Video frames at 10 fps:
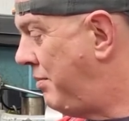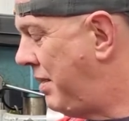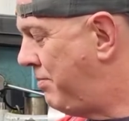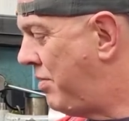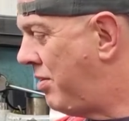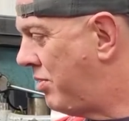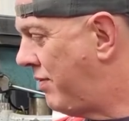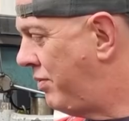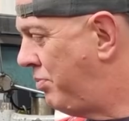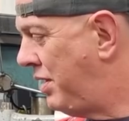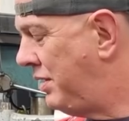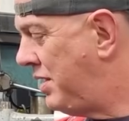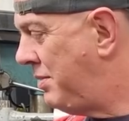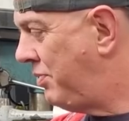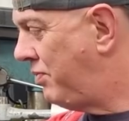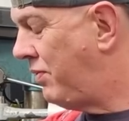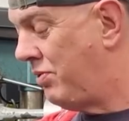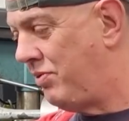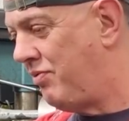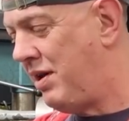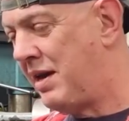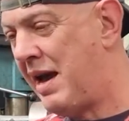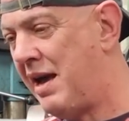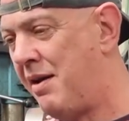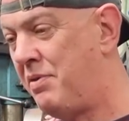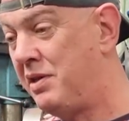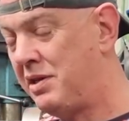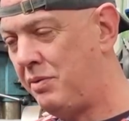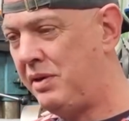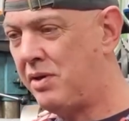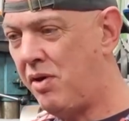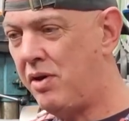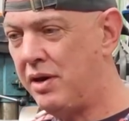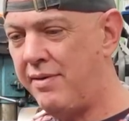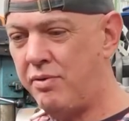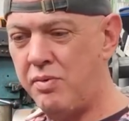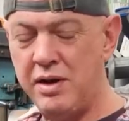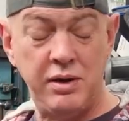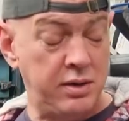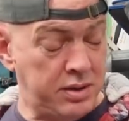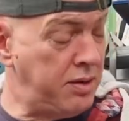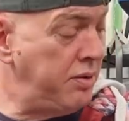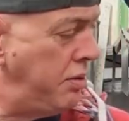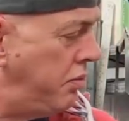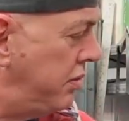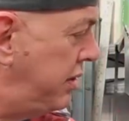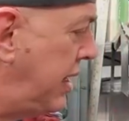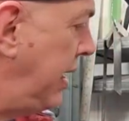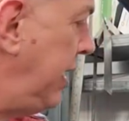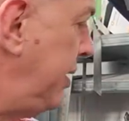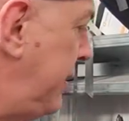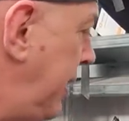He broke off a bleed nipple on the rear caliper, so he's got another one. I don't know what state it's